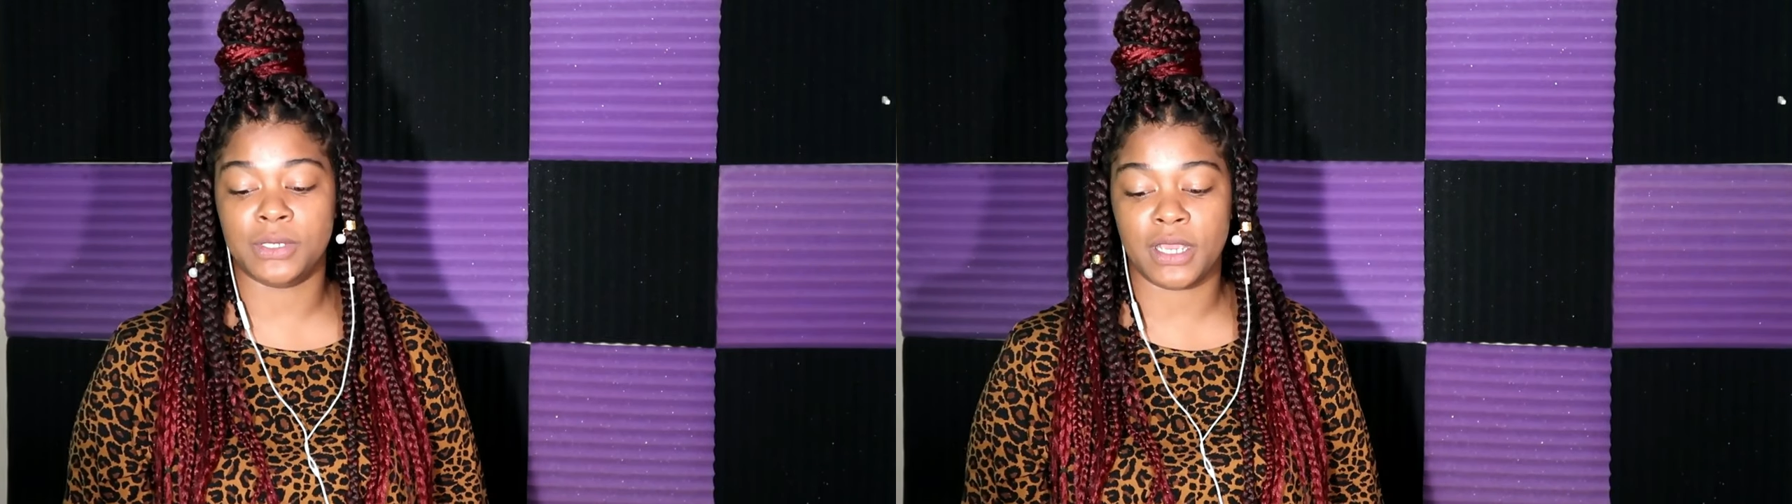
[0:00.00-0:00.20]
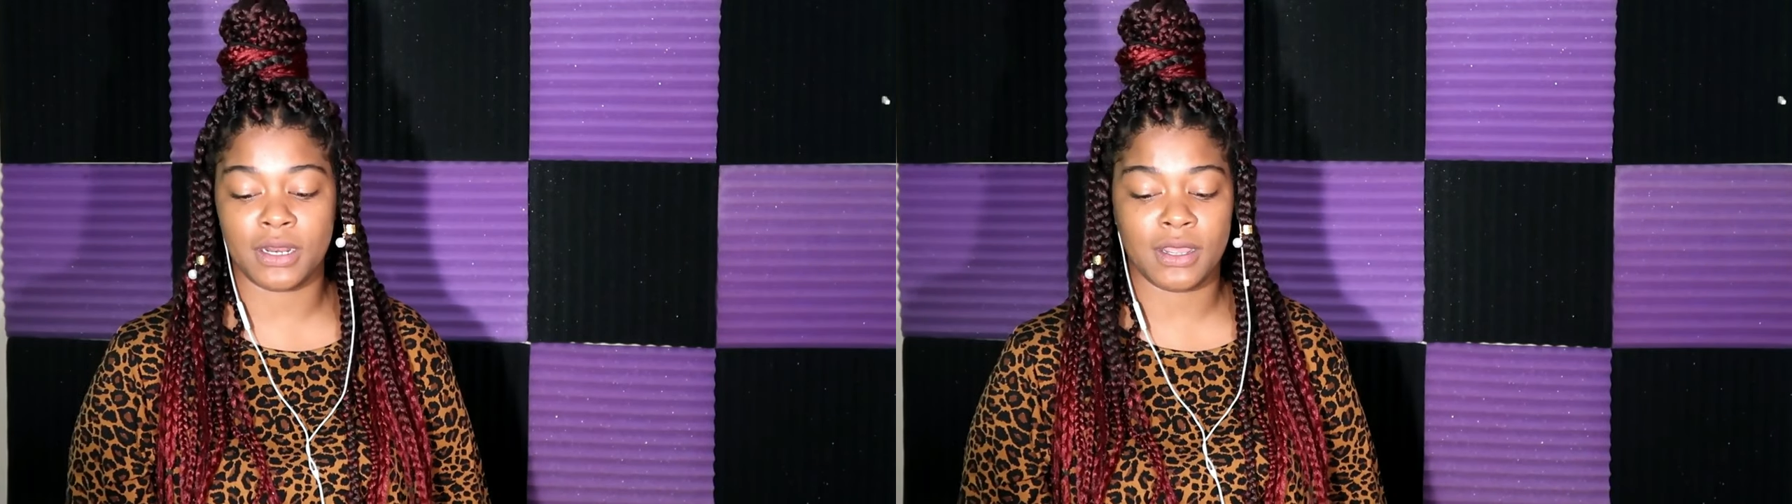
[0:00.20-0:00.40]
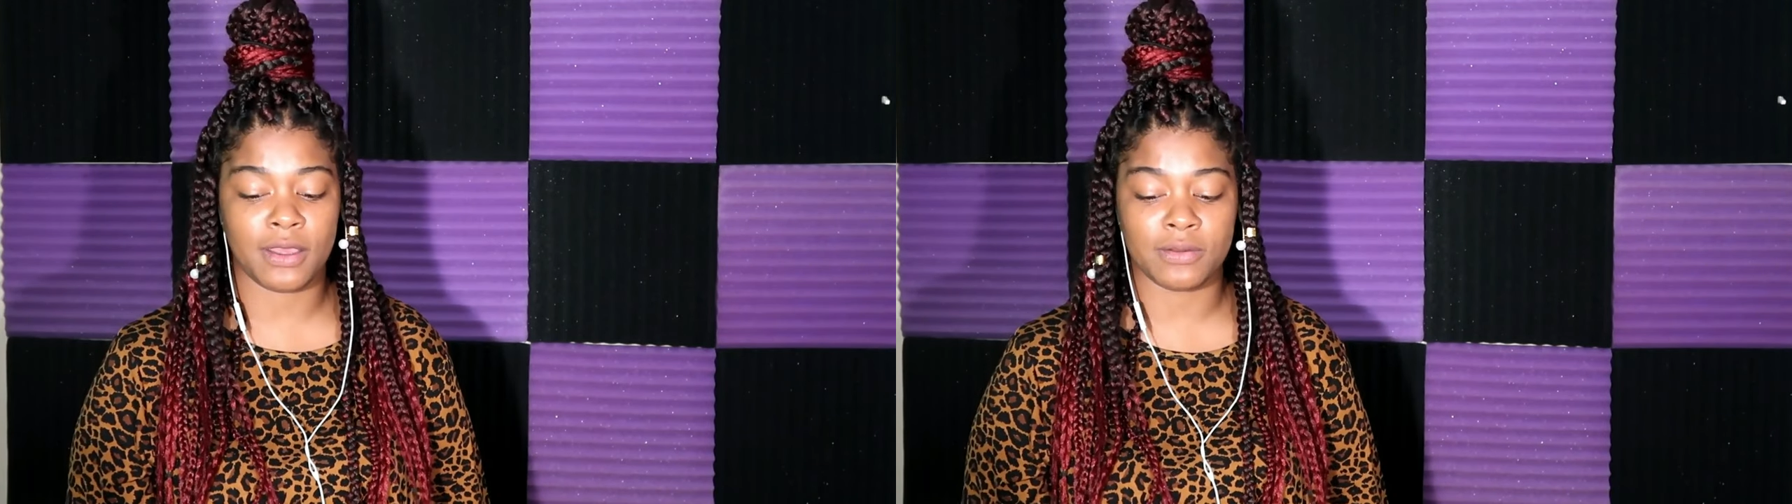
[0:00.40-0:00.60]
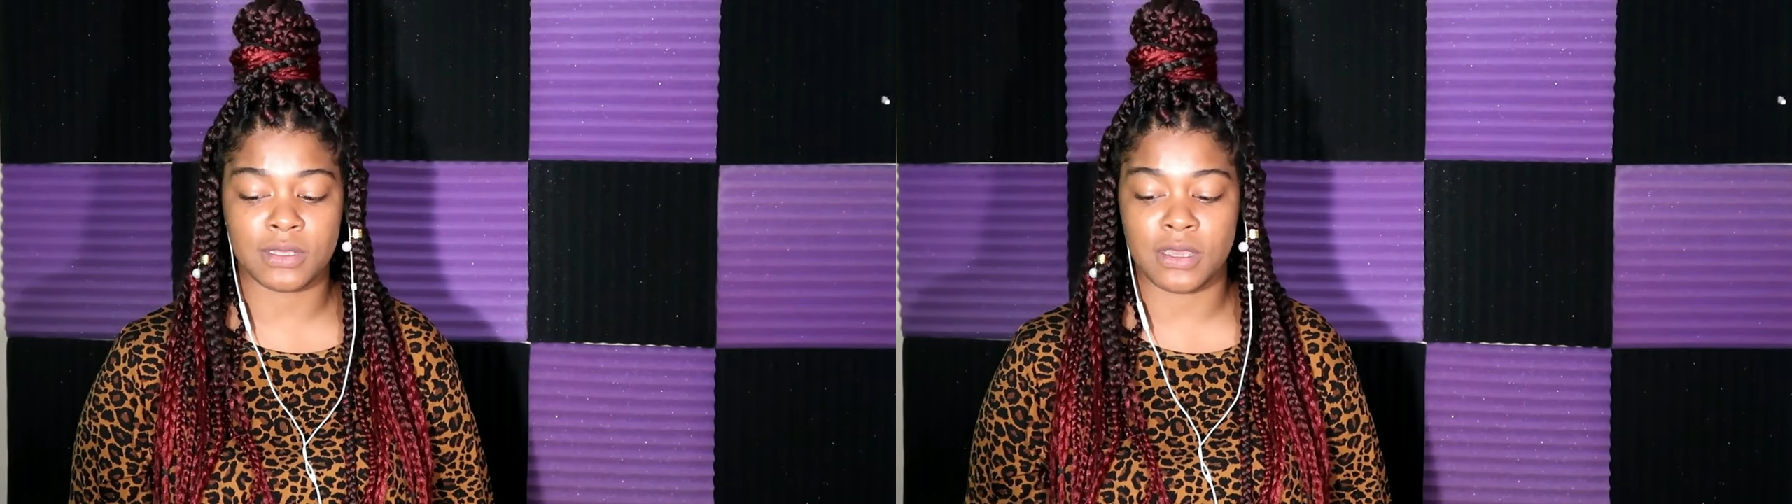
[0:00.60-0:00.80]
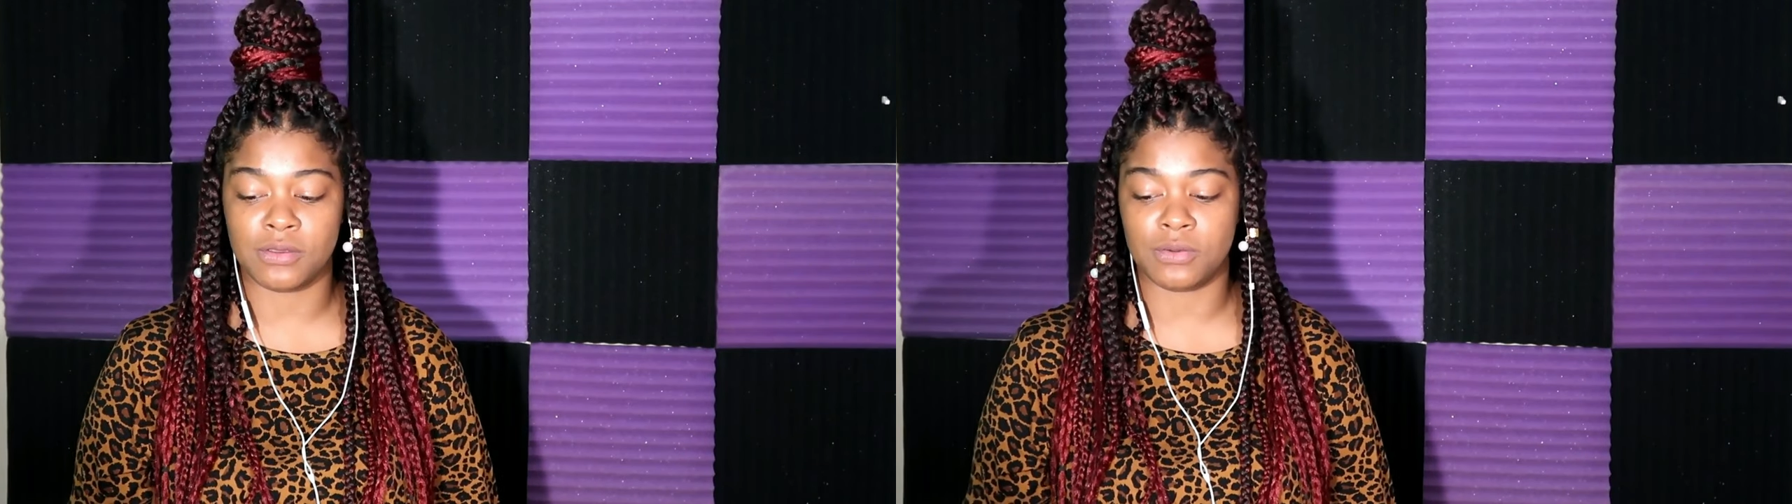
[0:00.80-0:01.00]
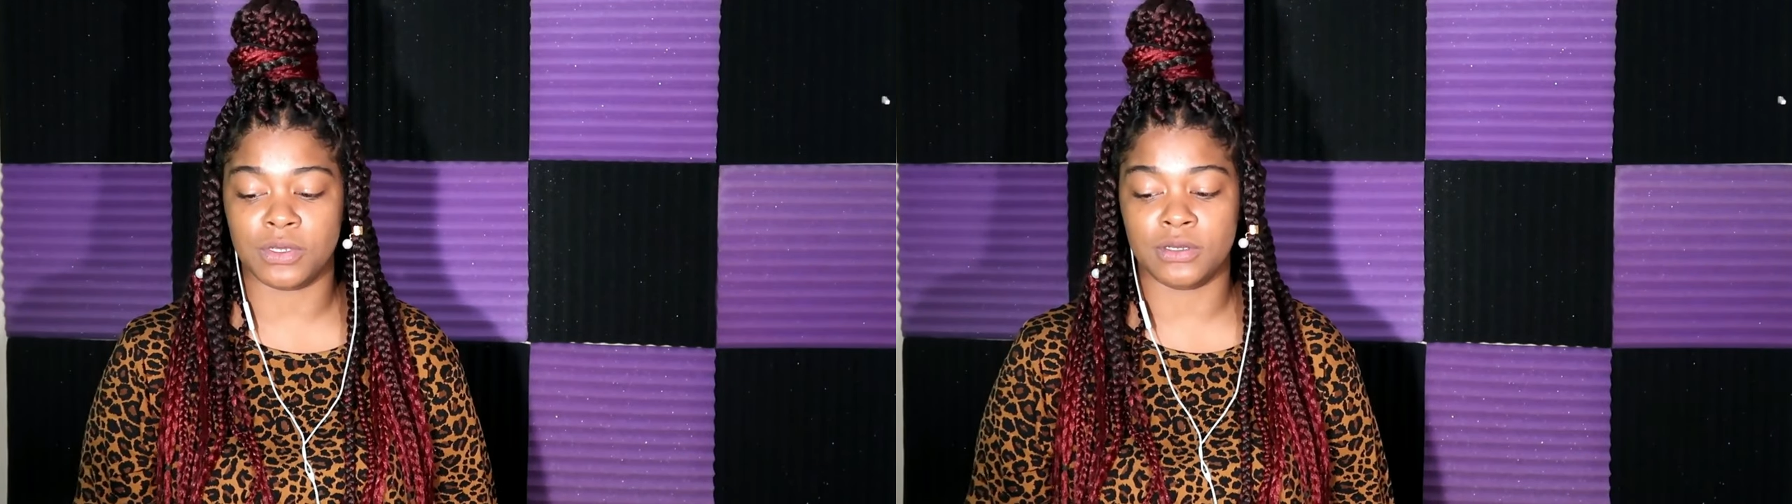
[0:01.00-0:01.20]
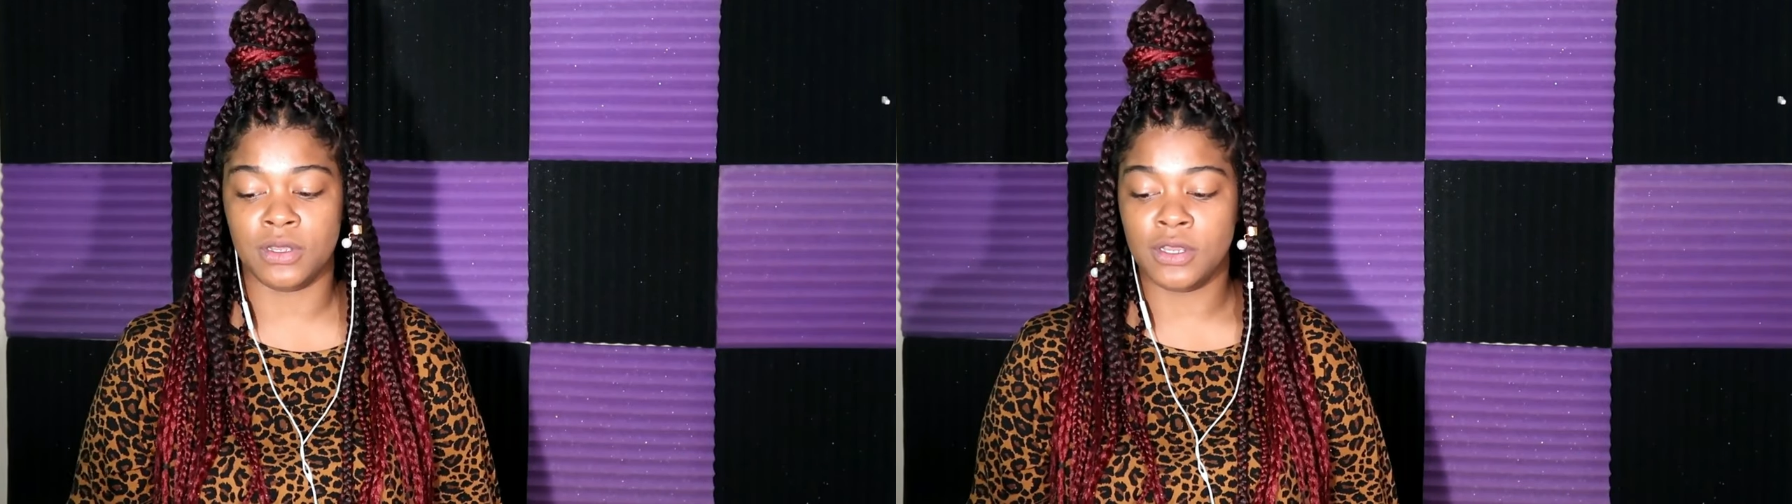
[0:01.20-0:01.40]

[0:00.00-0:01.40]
You can't eat healthy and you can